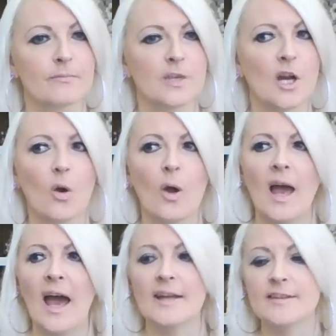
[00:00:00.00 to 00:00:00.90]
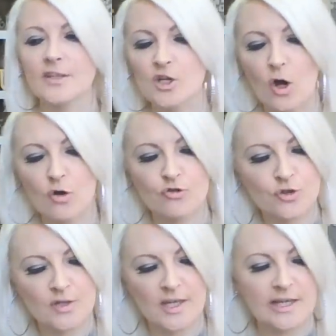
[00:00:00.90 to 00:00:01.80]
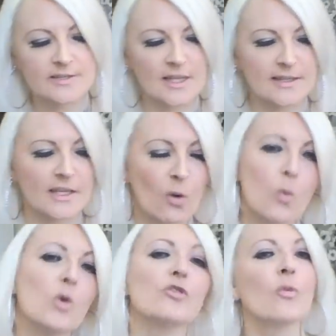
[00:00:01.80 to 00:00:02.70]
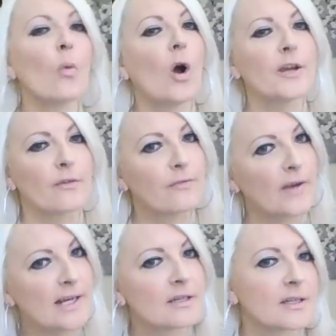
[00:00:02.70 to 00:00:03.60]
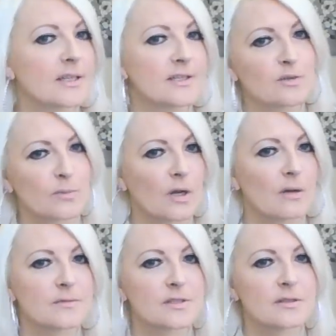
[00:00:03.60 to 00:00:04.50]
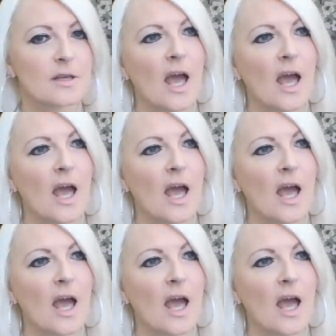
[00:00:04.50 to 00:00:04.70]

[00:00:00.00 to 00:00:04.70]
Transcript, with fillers: You know, and then you're going through things and then you're wondering why you're feeling like this sometimes.